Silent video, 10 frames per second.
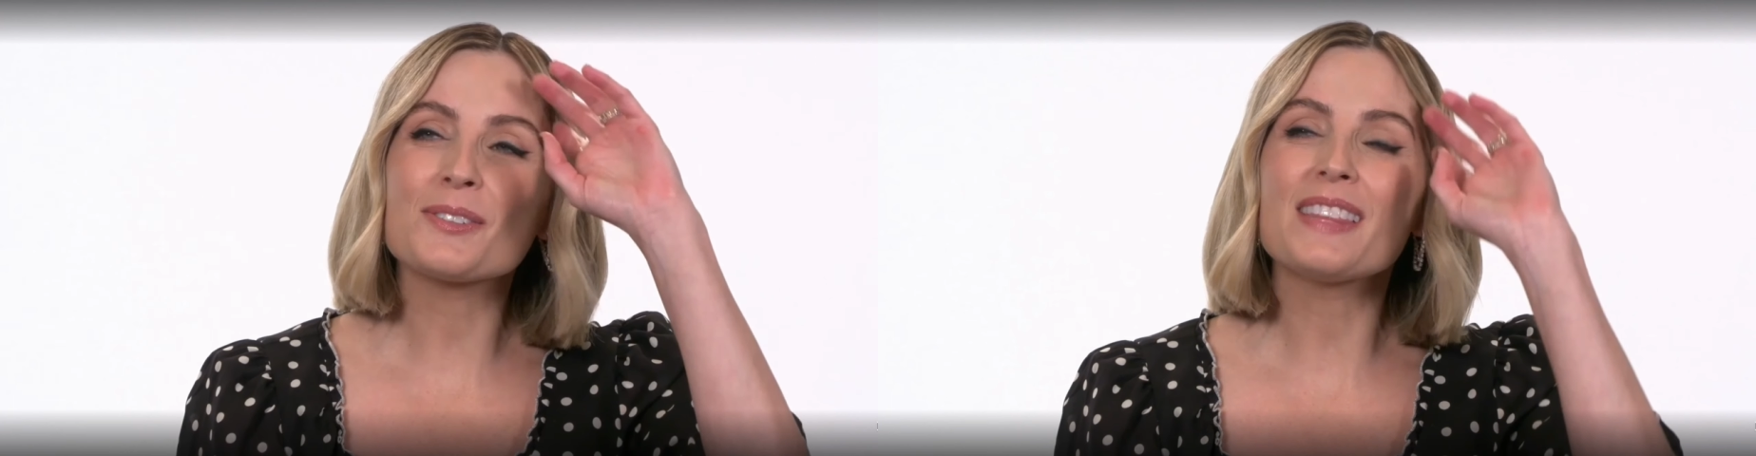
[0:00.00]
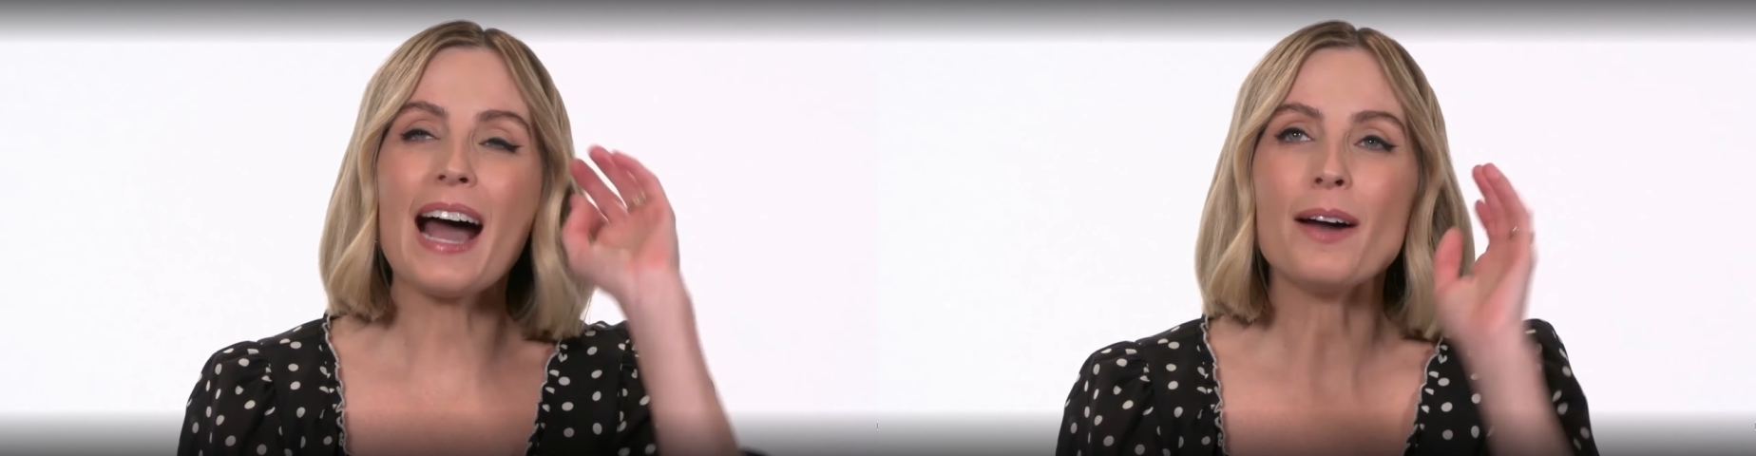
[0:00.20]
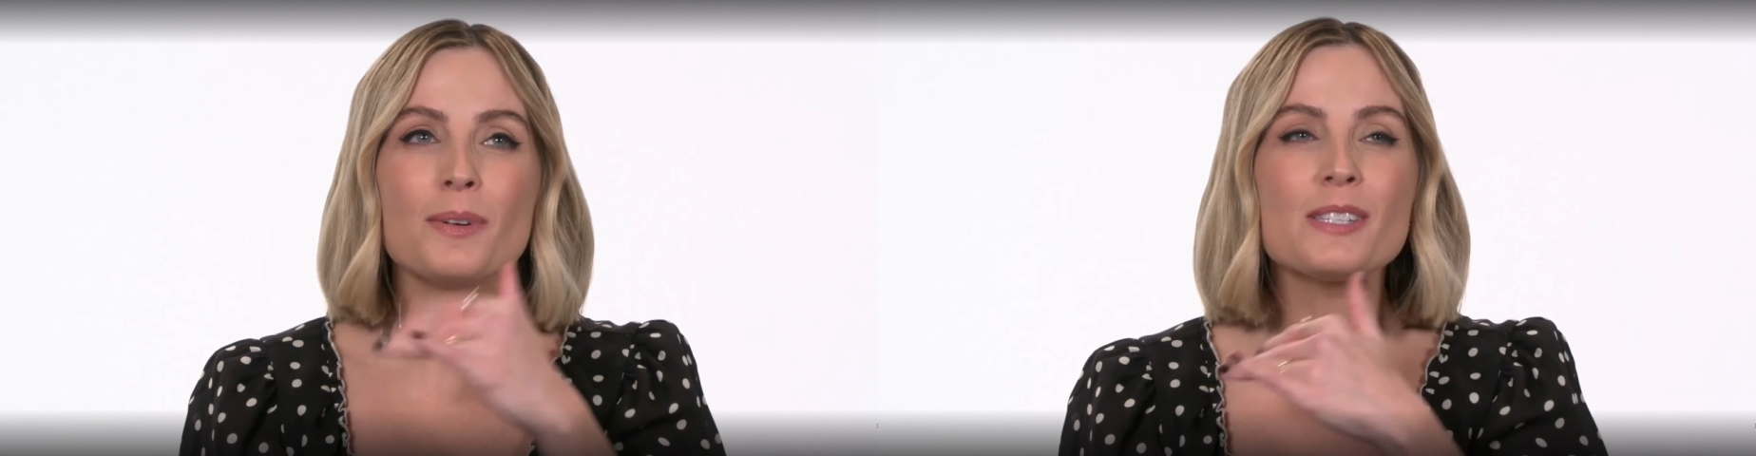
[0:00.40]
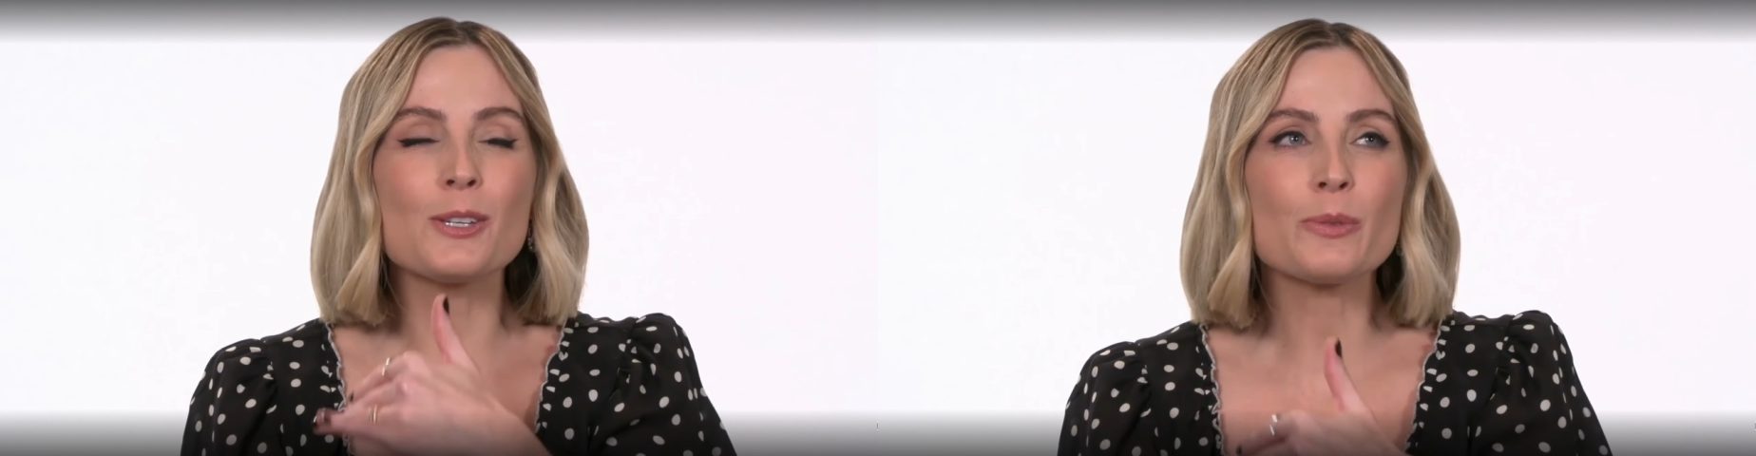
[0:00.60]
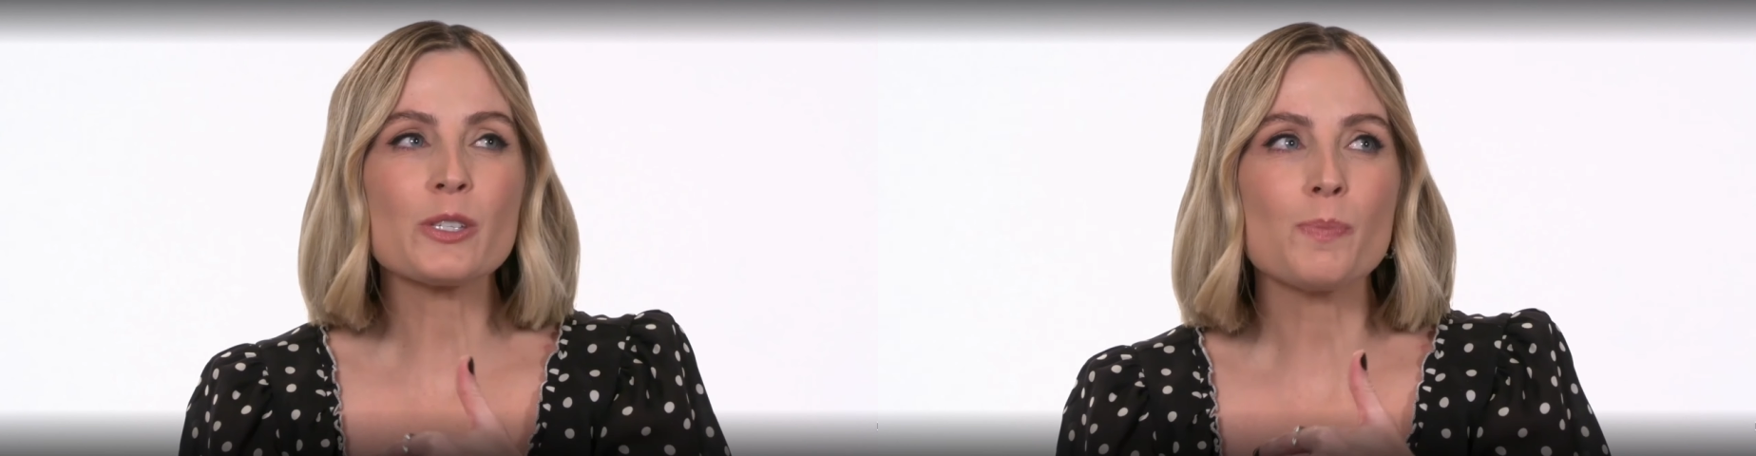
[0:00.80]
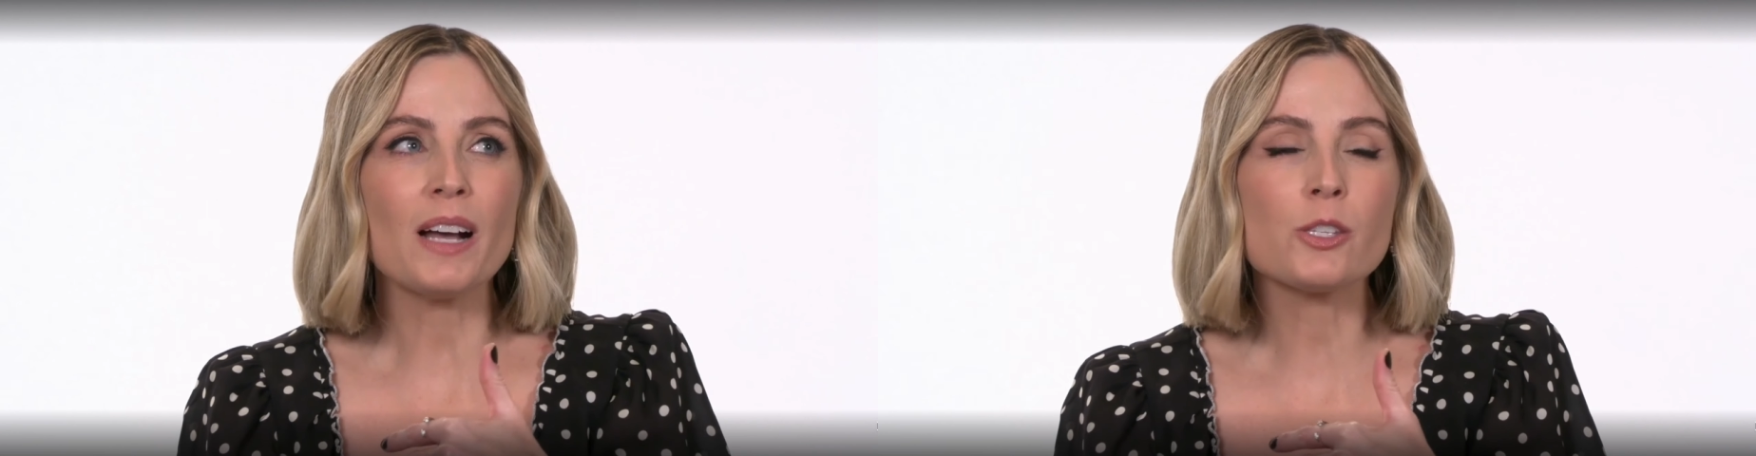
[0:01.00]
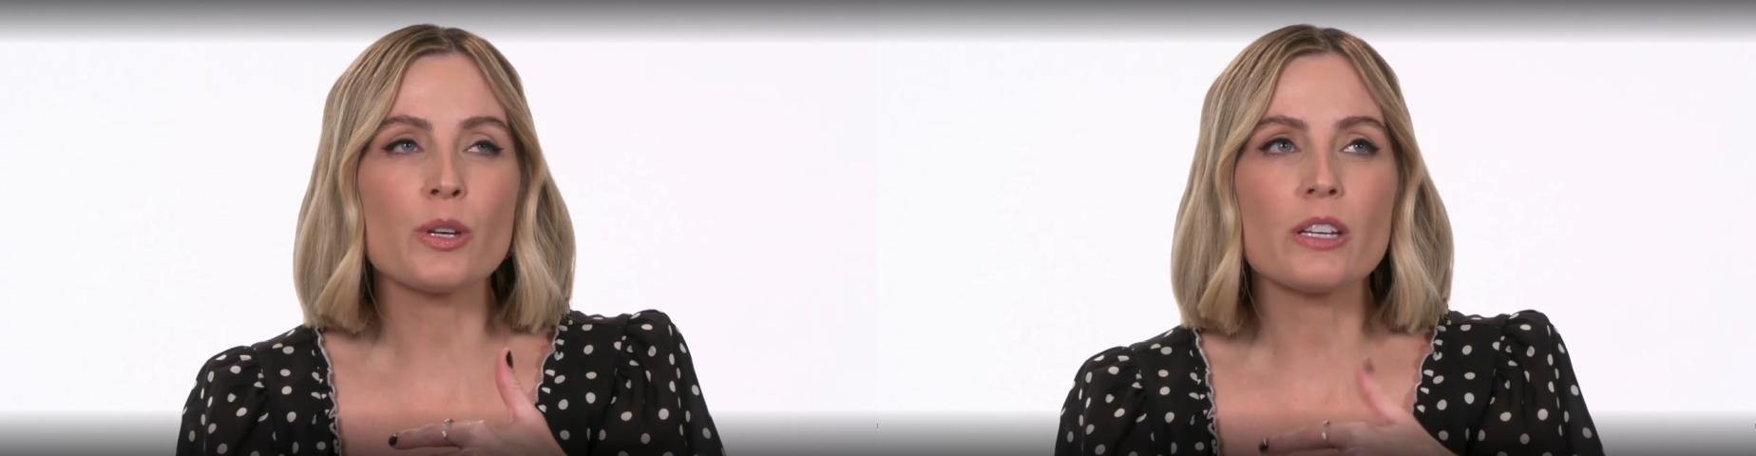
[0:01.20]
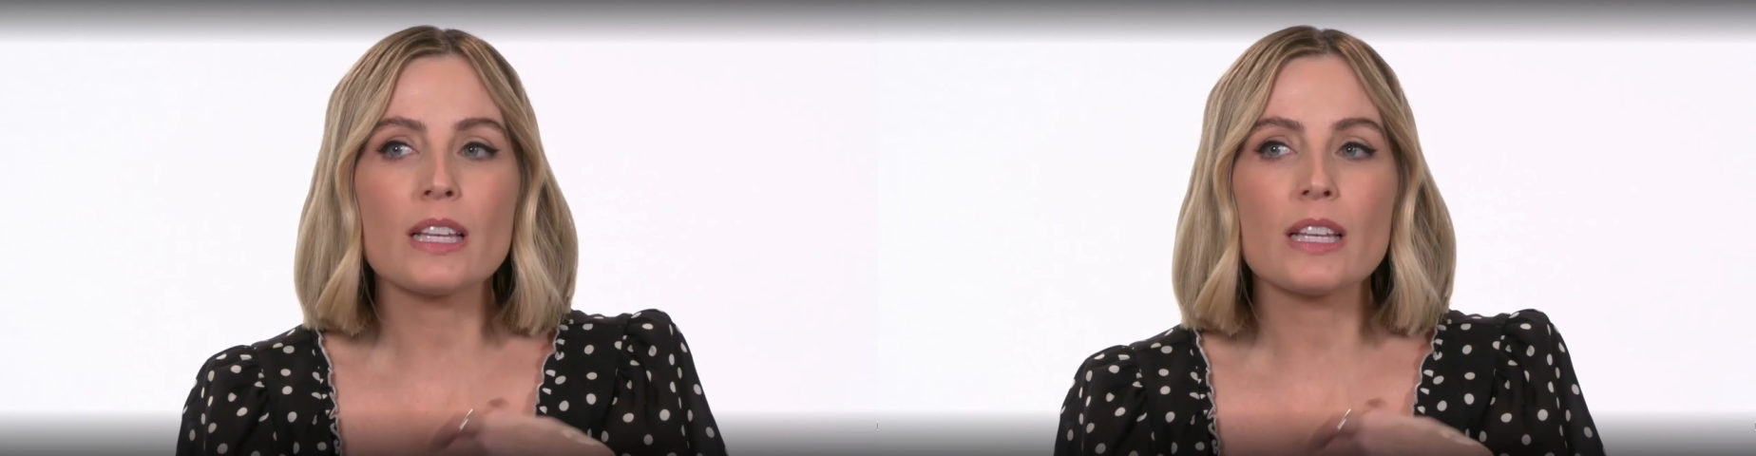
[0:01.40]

so that was your response to it.